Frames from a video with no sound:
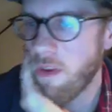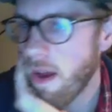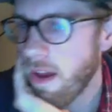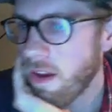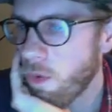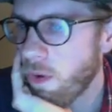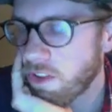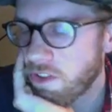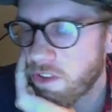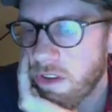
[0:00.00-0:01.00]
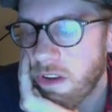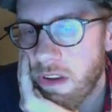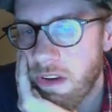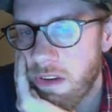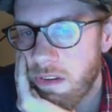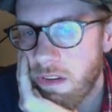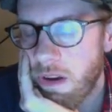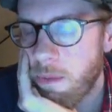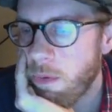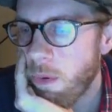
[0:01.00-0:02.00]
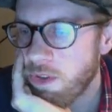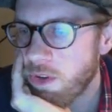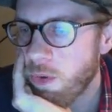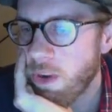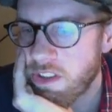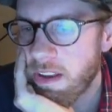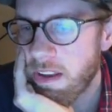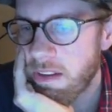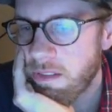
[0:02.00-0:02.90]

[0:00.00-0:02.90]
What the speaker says: had a question. And Aubrey, what was your question again?